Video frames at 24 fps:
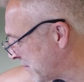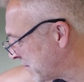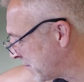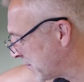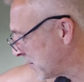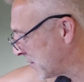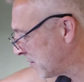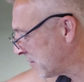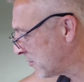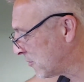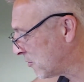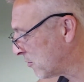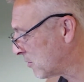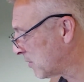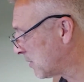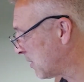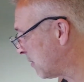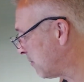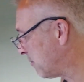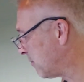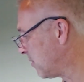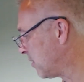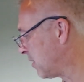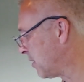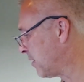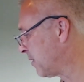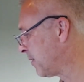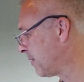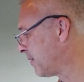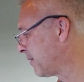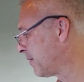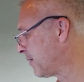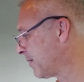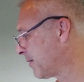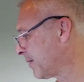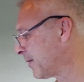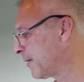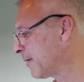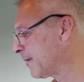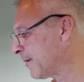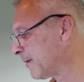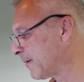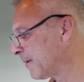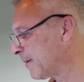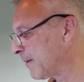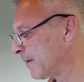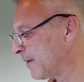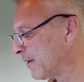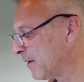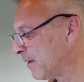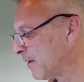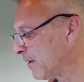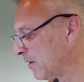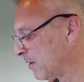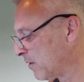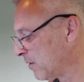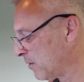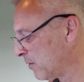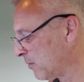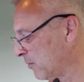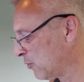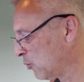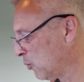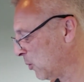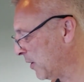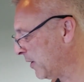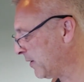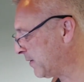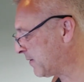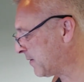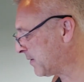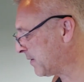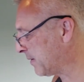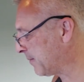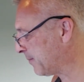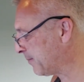Next up that, yeah. Sweet.